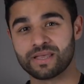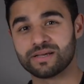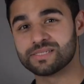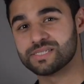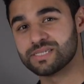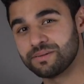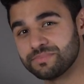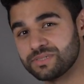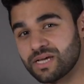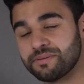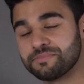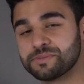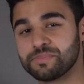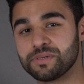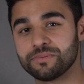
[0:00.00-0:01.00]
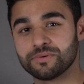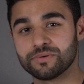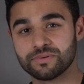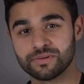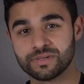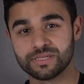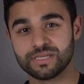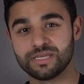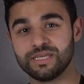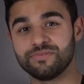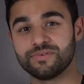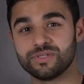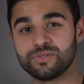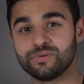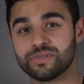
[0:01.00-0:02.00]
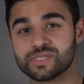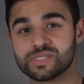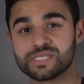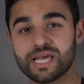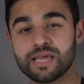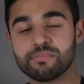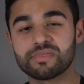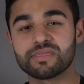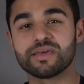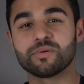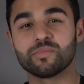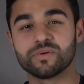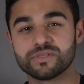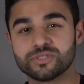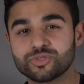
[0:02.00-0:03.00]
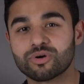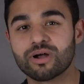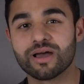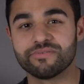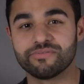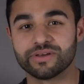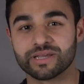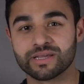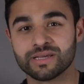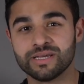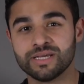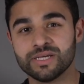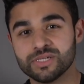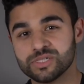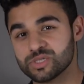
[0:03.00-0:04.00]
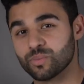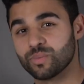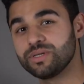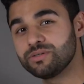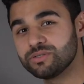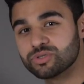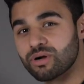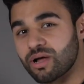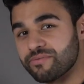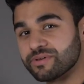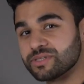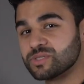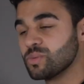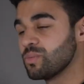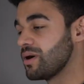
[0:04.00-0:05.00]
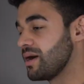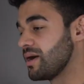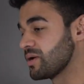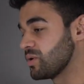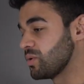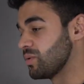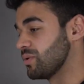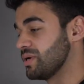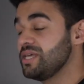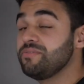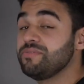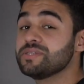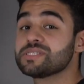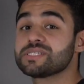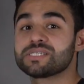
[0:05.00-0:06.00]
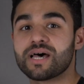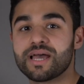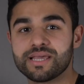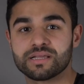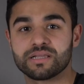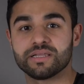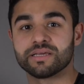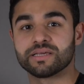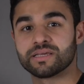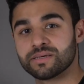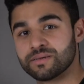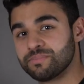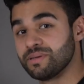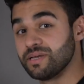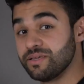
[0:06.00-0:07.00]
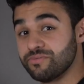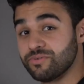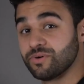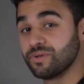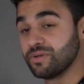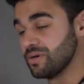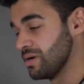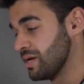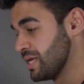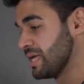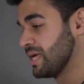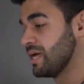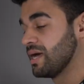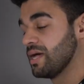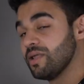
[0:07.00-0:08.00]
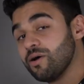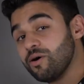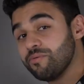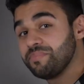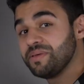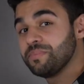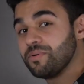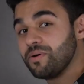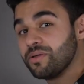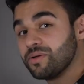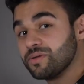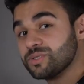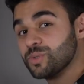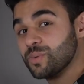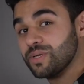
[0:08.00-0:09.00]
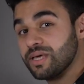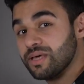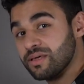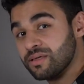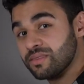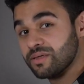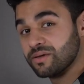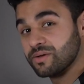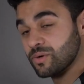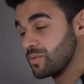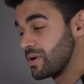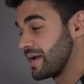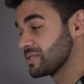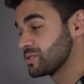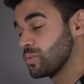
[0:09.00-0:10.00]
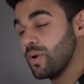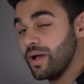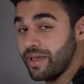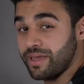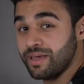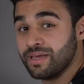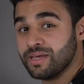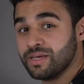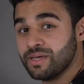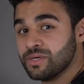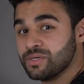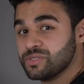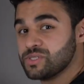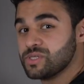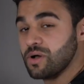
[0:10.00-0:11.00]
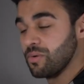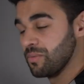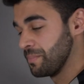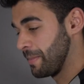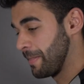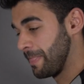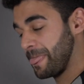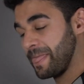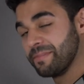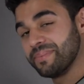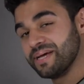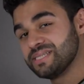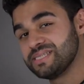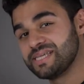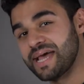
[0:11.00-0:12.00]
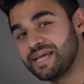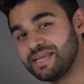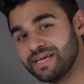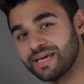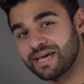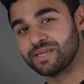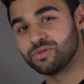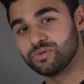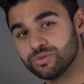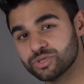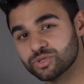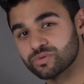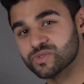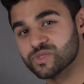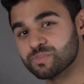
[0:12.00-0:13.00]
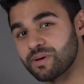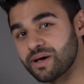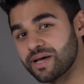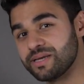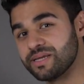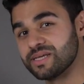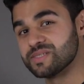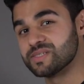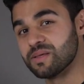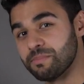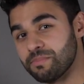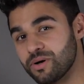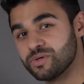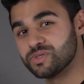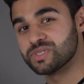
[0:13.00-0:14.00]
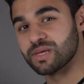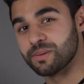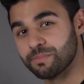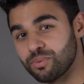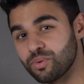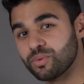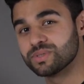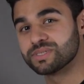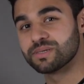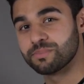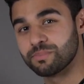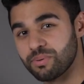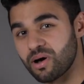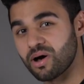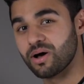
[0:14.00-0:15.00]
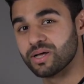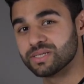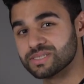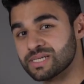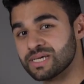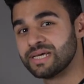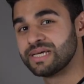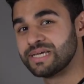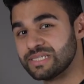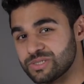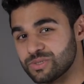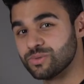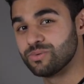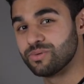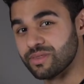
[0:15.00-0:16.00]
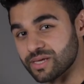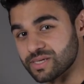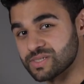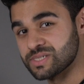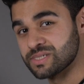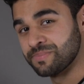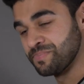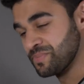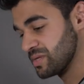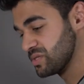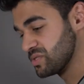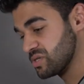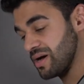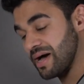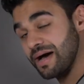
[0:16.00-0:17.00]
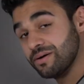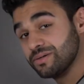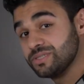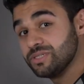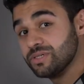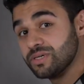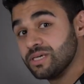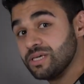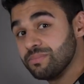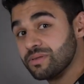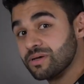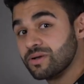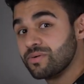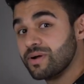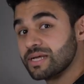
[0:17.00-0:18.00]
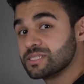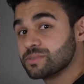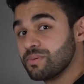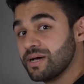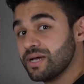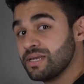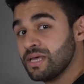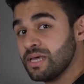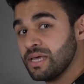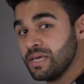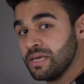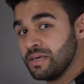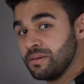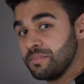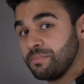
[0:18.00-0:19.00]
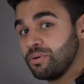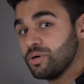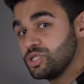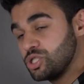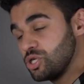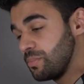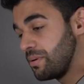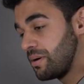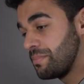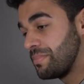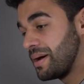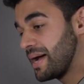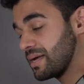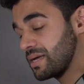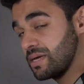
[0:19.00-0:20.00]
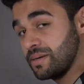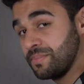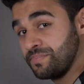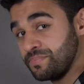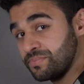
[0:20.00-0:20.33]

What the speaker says: sometimes people even do the same thing with driving. So when you're driving to work or even cycling, believe it or not, a lot of people are not doing it the correct way. So maintaining a neutral spine is the most important part to this. So how do you keep the correct spine? Push your bum back,